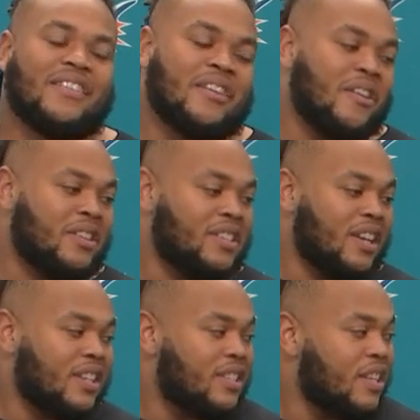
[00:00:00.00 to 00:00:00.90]
you know, it
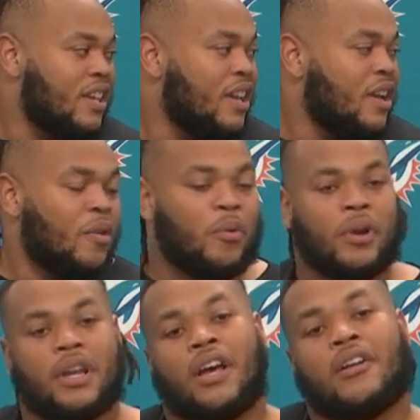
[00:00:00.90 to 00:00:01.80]
took us. We
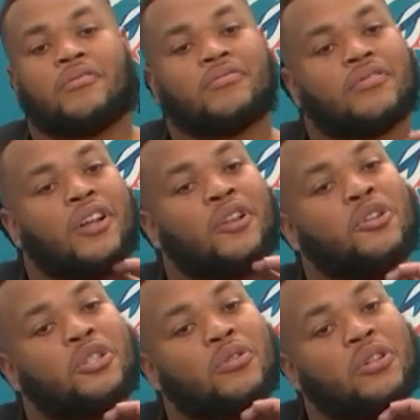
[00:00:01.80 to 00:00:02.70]
went down a
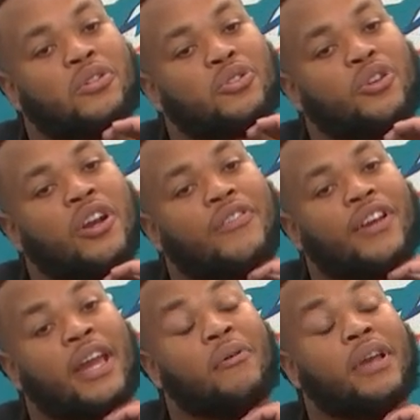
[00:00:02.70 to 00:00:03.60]
losing little trail
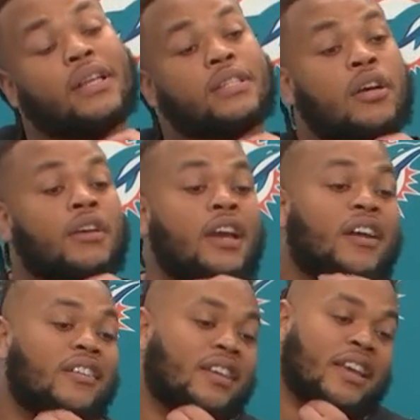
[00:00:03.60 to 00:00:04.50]
for eight weeks, so
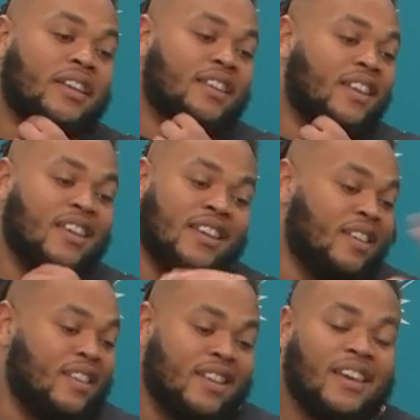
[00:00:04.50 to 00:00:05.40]
yeah, it
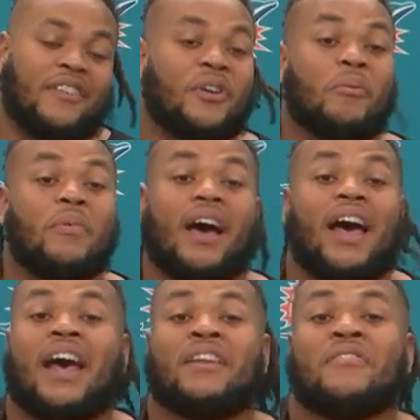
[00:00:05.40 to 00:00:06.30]
it felt
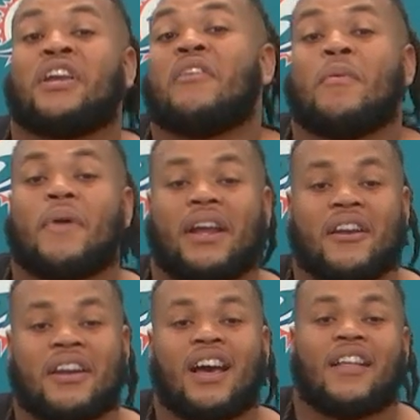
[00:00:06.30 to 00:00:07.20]
I didn't even care if my body had
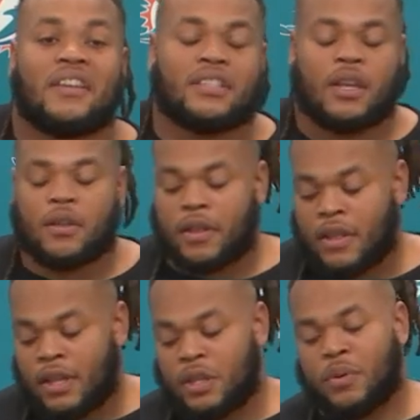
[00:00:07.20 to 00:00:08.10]
it now. At least uh,
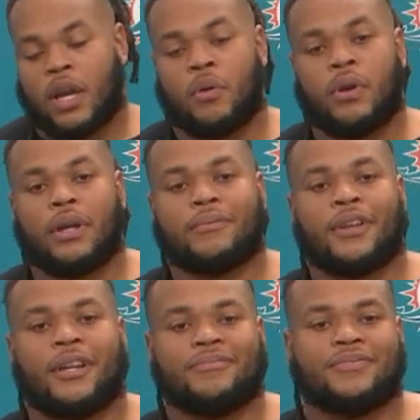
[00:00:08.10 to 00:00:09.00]
at least we got a win, you
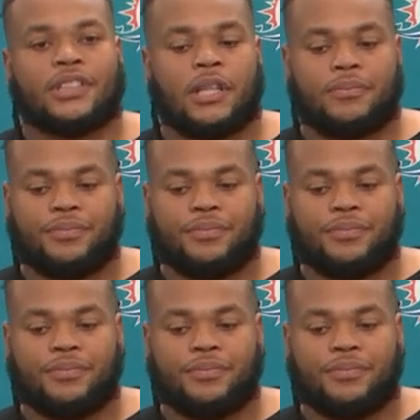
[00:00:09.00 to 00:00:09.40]
know. So.